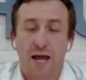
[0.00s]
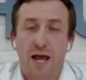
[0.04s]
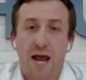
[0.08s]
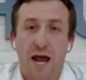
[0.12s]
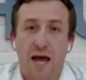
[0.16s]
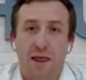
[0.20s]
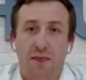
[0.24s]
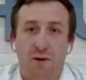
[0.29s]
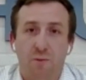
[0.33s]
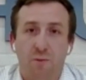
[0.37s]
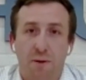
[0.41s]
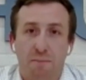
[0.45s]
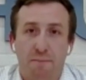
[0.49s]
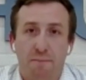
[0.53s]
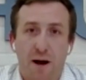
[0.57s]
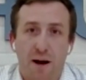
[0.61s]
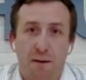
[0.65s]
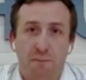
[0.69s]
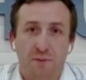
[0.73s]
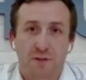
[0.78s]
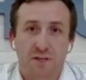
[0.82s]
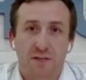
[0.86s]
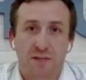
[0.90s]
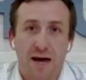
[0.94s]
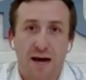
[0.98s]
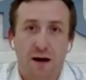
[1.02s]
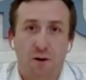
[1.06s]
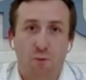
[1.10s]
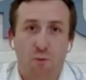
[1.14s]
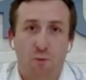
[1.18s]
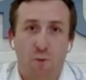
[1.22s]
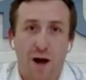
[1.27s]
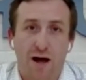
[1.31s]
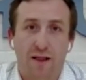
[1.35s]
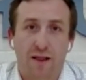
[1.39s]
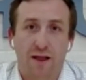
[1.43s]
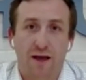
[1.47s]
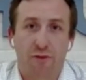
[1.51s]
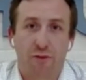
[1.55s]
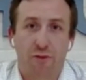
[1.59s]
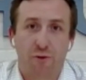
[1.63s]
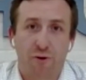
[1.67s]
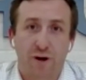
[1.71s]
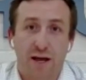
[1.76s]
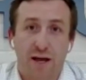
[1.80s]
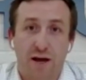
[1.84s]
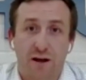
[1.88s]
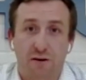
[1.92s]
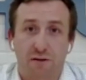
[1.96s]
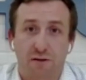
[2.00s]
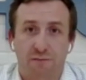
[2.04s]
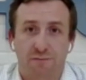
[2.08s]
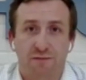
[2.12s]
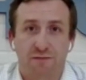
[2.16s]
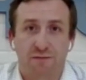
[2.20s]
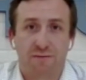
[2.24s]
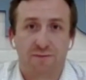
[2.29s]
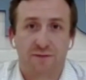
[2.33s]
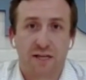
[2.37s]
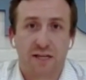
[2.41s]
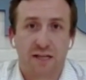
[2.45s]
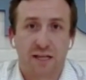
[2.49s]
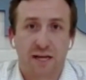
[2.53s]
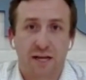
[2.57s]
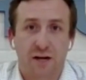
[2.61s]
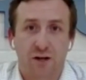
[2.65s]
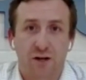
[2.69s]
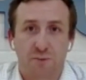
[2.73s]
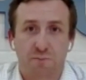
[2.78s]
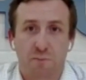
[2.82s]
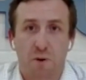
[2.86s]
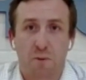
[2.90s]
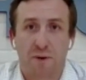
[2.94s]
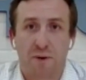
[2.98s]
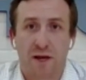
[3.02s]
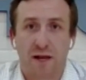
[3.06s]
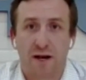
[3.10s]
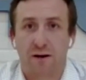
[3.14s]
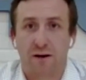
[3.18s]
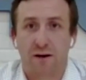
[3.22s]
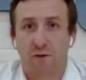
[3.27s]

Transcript: And then we pumped that well at 350 liters per minute,